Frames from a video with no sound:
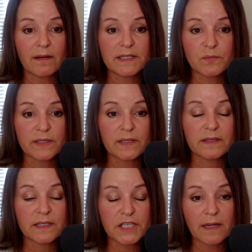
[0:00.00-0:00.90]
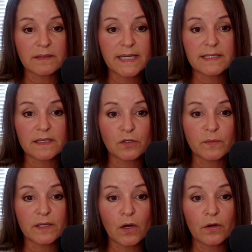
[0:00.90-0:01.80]
is when the child takes a little
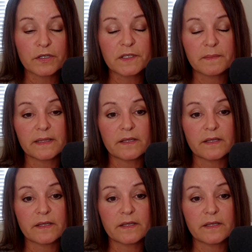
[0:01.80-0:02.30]
bit longer to meet